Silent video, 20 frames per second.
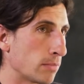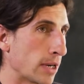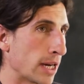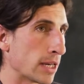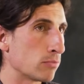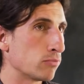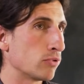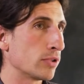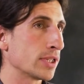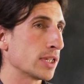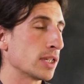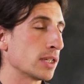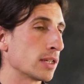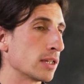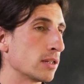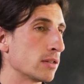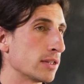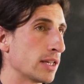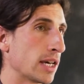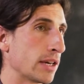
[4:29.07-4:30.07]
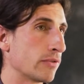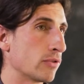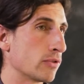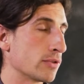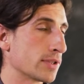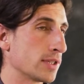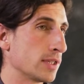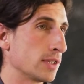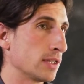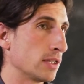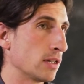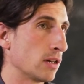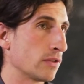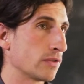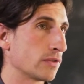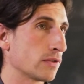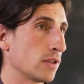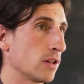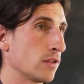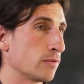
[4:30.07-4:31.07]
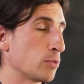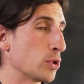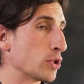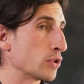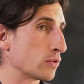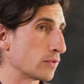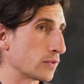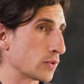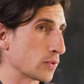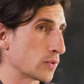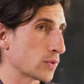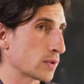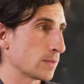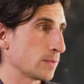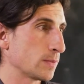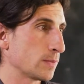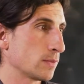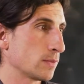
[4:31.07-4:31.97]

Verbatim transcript: by bringing in a diversity of, of point of views.